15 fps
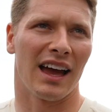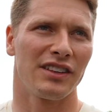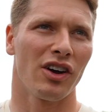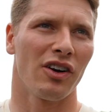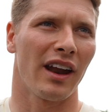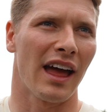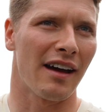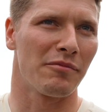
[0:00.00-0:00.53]
I
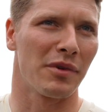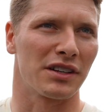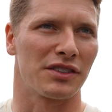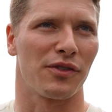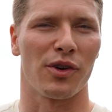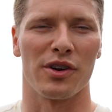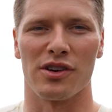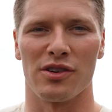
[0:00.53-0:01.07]
don't have much
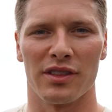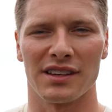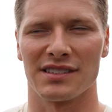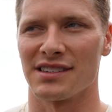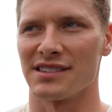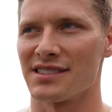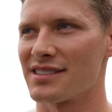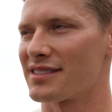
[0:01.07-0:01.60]
for you.
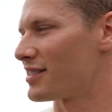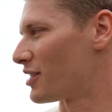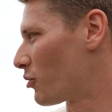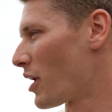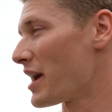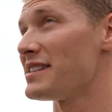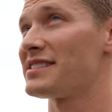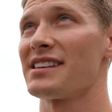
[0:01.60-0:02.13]

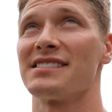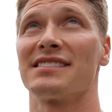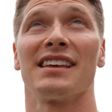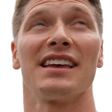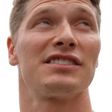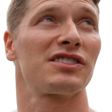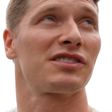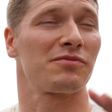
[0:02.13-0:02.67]
The race
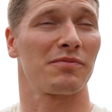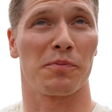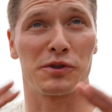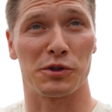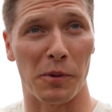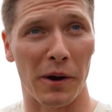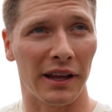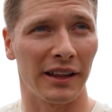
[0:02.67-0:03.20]
it's
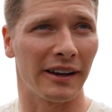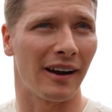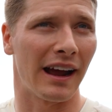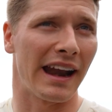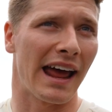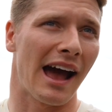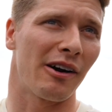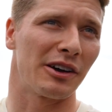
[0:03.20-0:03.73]
sprinkling
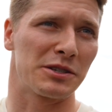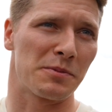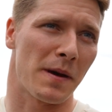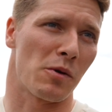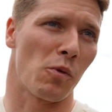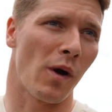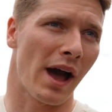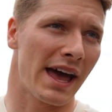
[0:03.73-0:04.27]
right now. It's
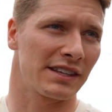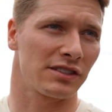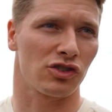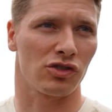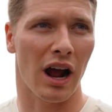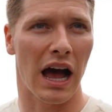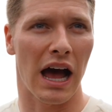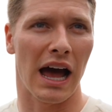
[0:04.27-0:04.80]
been wet,
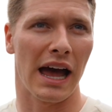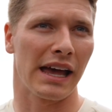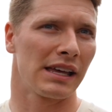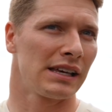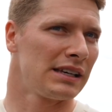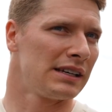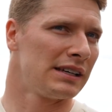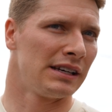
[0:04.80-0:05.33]
it's dry.
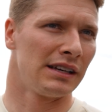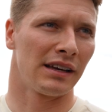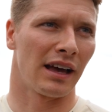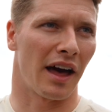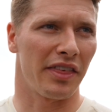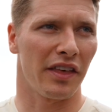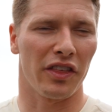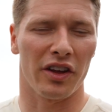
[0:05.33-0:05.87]

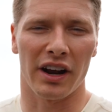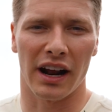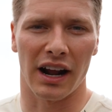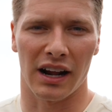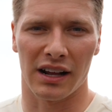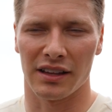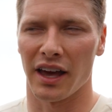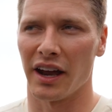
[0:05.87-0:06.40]
I think
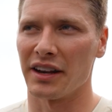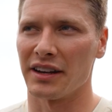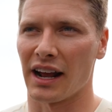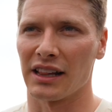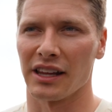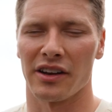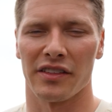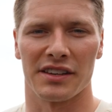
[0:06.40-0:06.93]
they're gonna
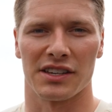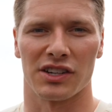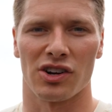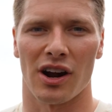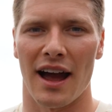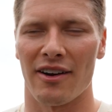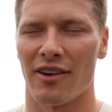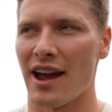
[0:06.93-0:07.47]
declare this a
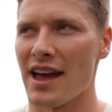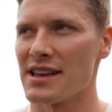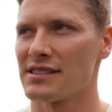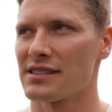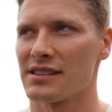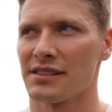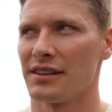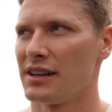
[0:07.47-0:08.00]
dry
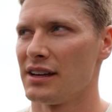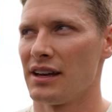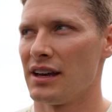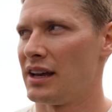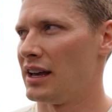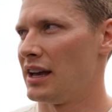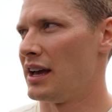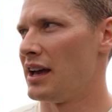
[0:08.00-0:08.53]
race.
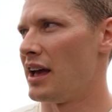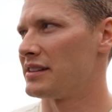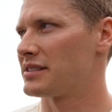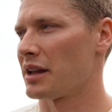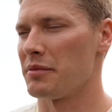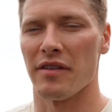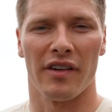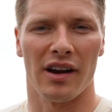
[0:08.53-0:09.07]

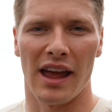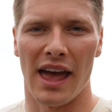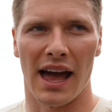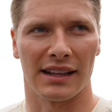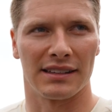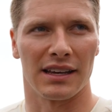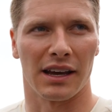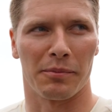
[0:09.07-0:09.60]
It's gonna be very
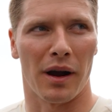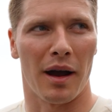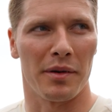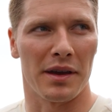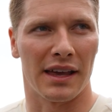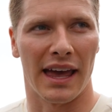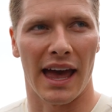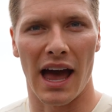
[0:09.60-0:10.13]
hectic,
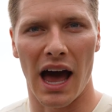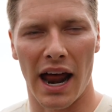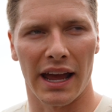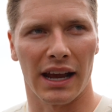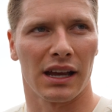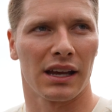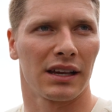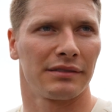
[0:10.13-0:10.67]
probably
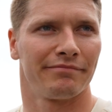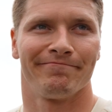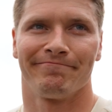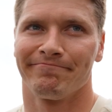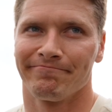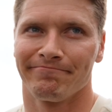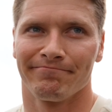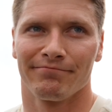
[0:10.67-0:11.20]
chaotic.
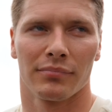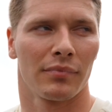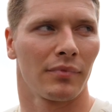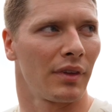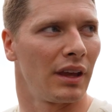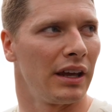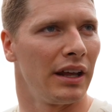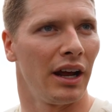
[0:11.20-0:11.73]

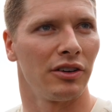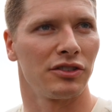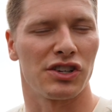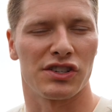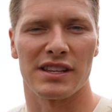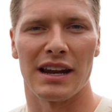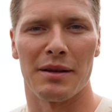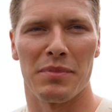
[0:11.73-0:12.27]

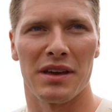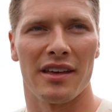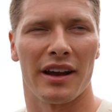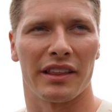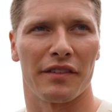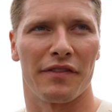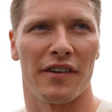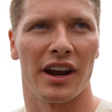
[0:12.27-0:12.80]
Just need to be
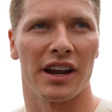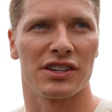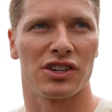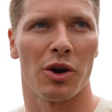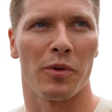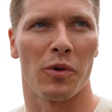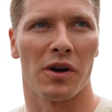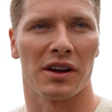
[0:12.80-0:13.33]
there at the finish.
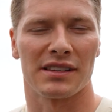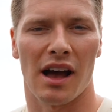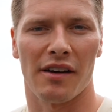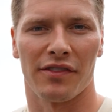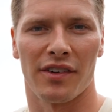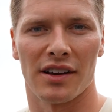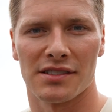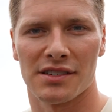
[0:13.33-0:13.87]
Hope it works
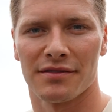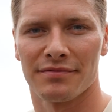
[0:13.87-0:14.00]
out for us.